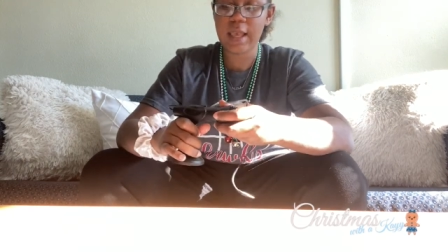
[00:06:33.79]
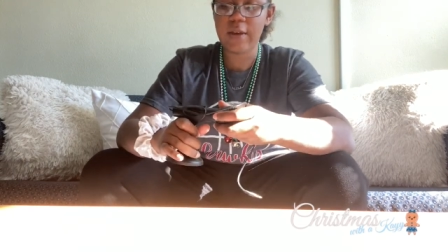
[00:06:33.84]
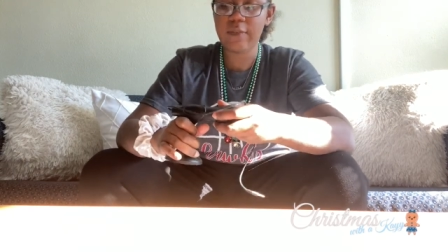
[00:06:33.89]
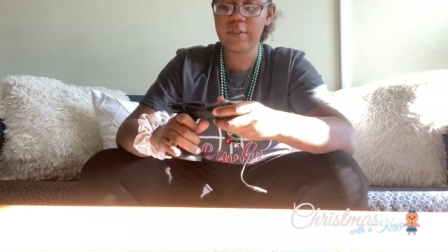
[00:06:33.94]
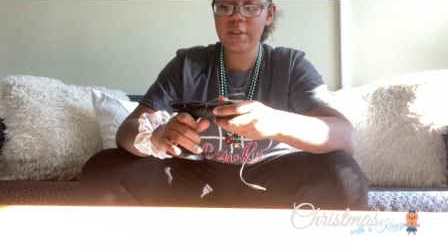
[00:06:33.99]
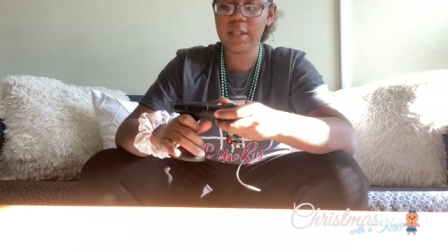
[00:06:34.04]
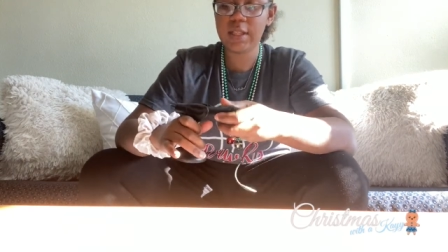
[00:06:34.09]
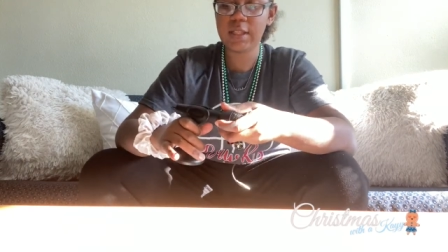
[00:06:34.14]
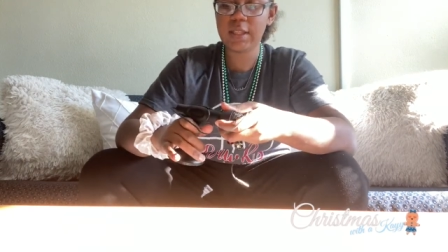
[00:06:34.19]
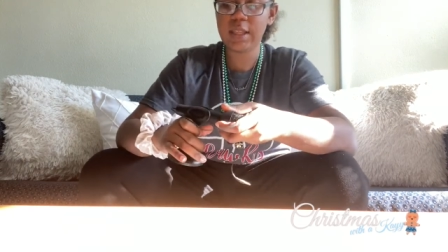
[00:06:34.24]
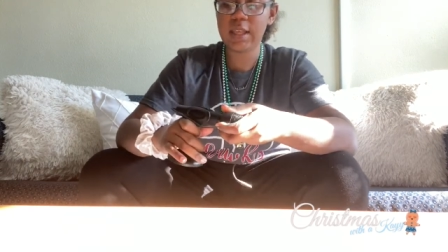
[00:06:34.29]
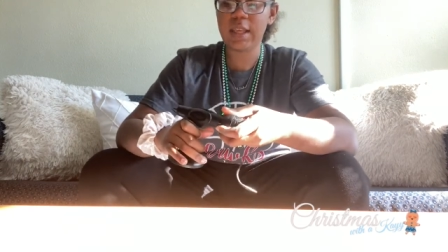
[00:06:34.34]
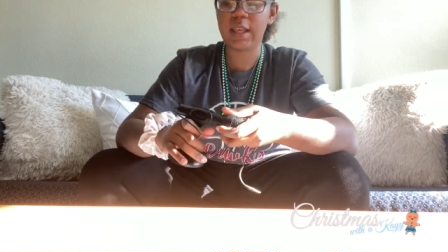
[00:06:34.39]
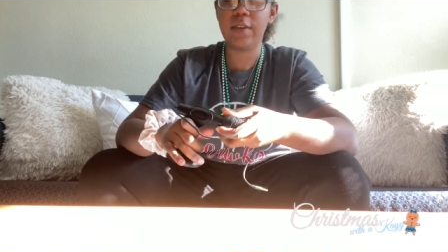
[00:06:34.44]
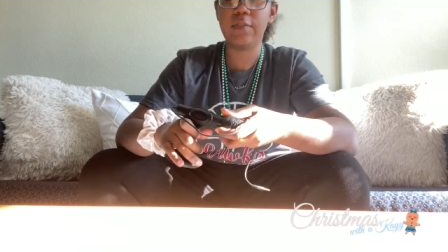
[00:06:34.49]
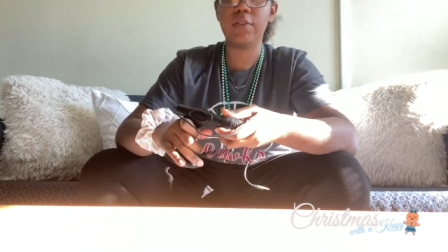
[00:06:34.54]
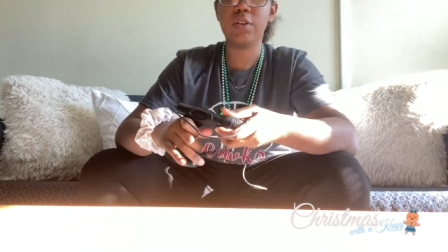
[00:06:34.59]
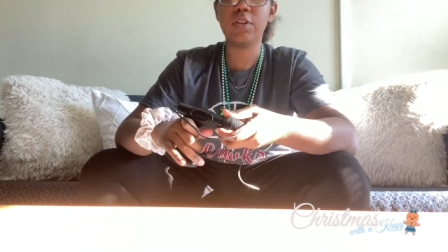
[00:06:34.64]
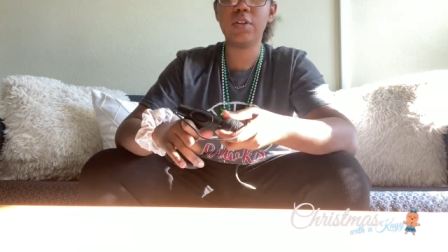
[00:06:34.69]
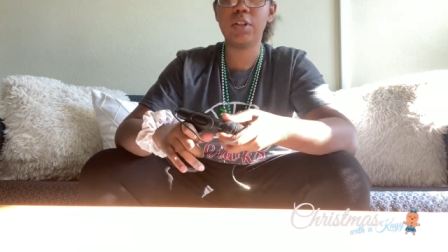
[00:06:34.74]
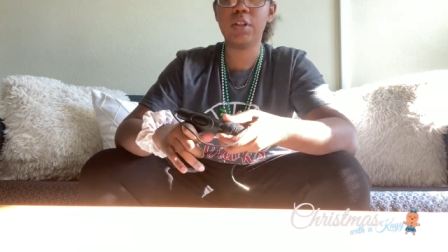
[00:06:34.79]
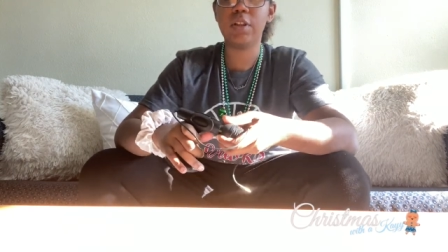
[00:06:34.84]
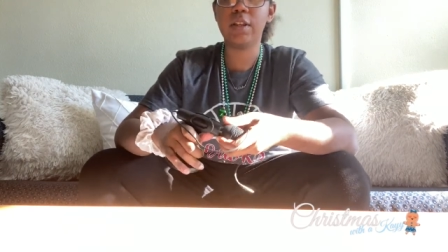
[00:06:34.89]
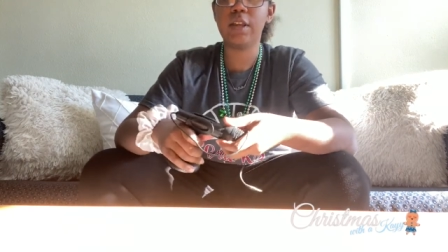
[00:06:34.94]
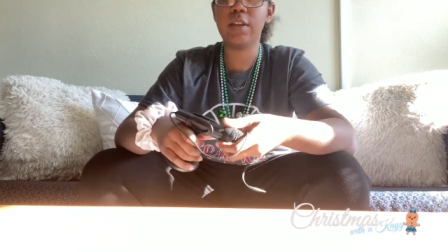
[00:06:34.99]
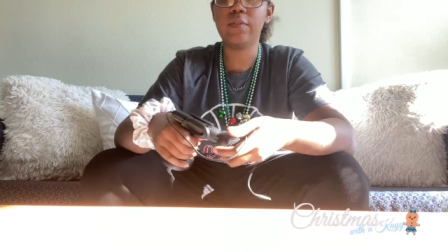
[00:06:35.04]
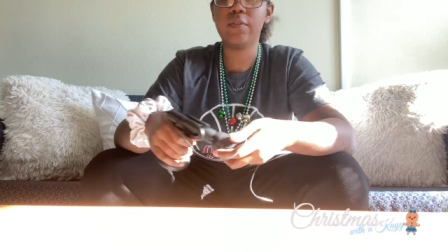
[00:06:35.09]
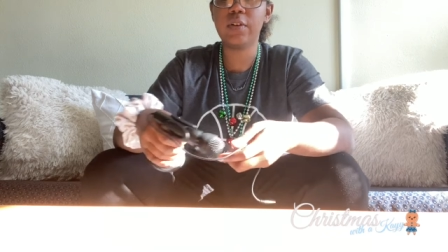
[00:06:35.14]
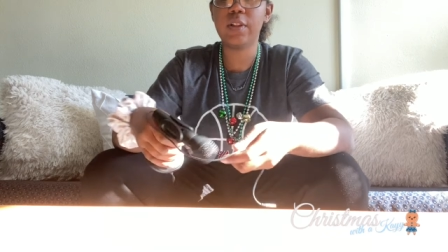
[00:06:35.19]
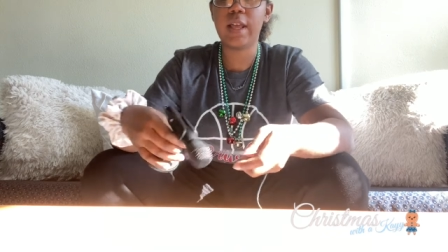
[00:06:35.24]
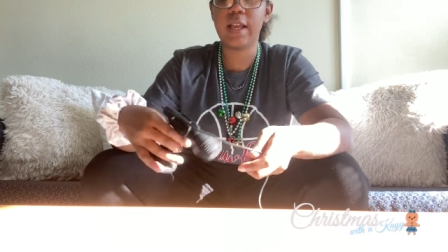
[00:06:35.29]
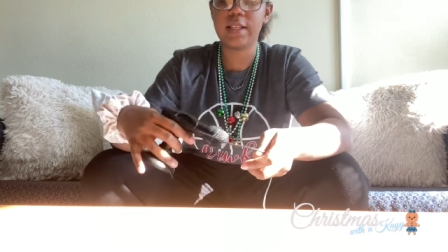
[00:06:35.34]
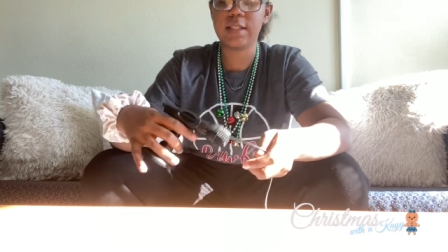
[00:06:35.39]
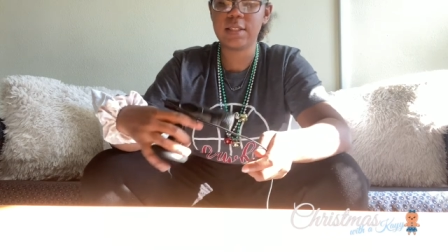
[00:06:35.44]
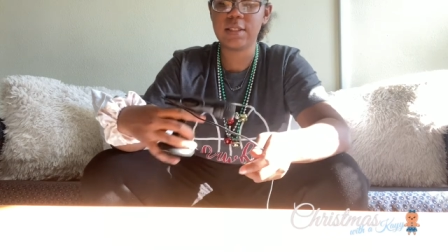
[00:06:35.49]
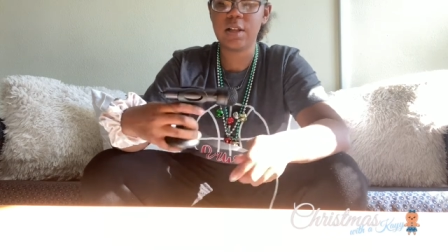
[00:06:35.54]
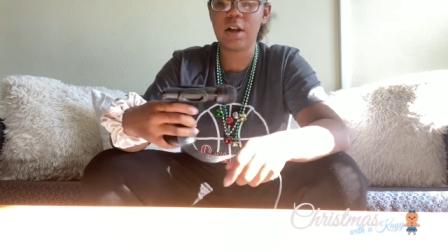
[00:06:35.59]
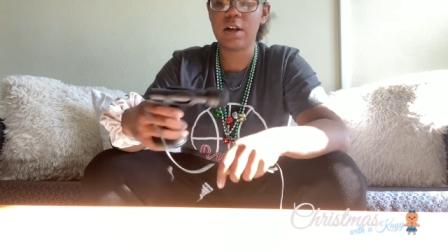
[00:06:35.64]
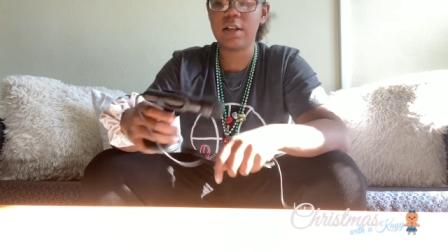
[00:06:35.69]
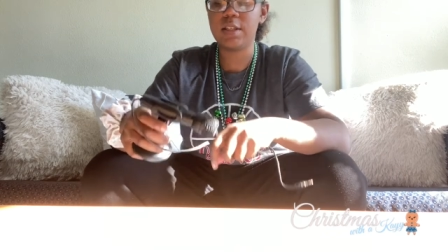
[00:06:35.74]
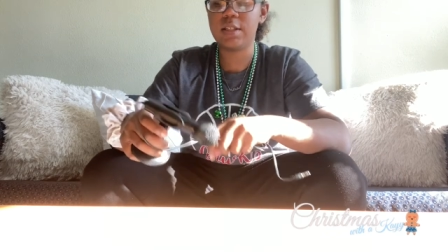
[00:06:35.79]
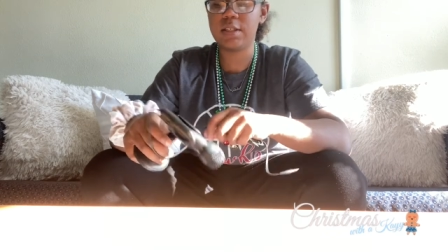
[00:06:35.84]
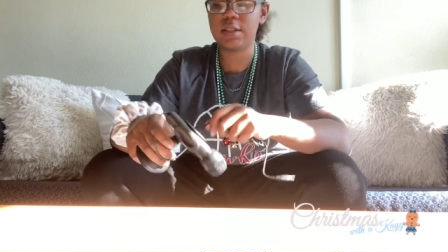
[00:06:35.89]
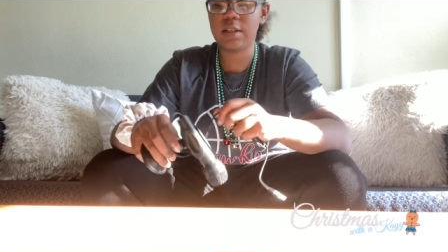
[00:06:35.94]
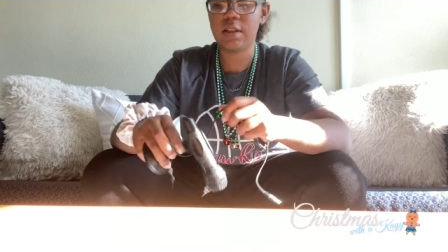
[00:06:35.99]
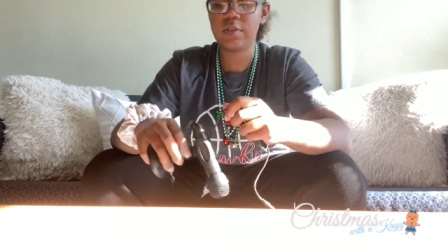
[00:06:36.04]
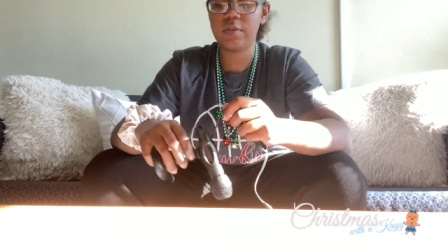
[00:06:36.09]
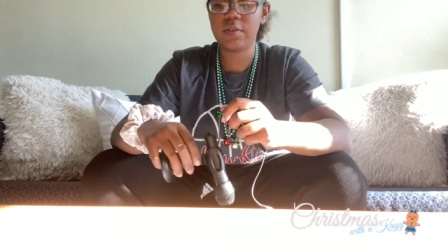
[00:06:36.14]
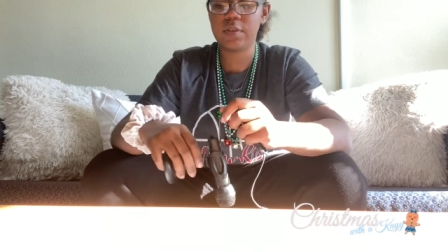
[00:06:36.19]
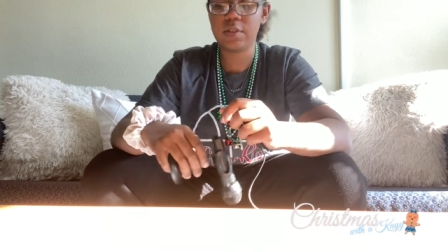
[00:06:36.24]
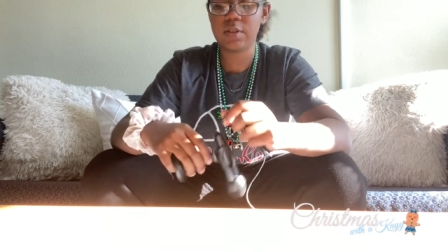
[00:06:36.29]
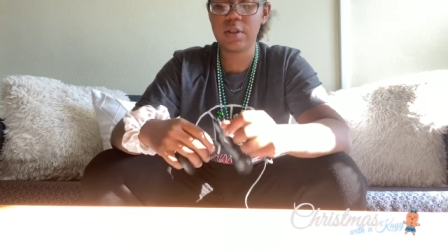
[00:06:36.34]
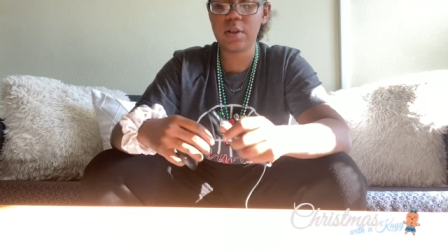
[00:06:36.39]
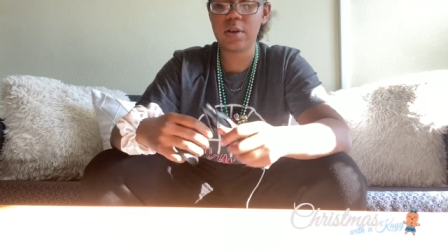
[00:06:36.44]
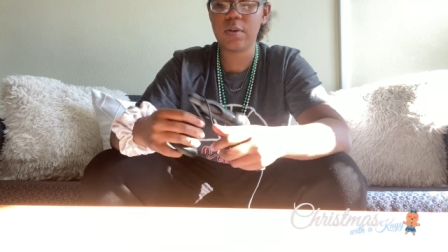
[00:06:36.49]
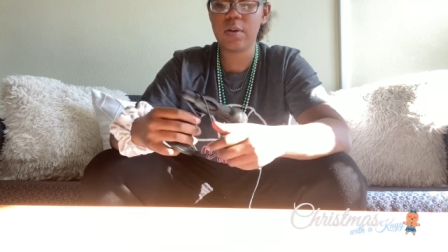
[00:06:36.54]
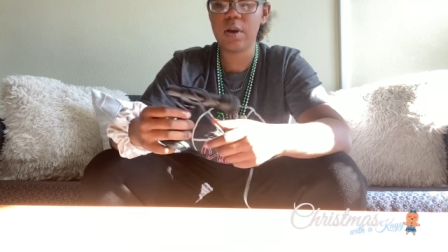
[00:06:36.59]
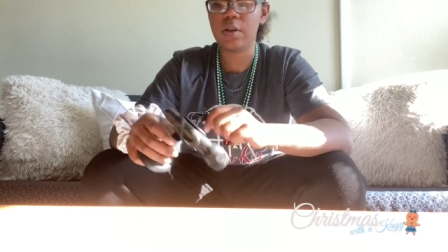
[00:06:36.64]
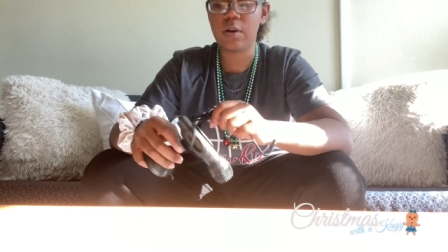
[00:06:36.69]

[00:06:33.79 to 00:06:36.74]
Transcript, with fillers: Definitely, if you're looking for like stocking stuffers though,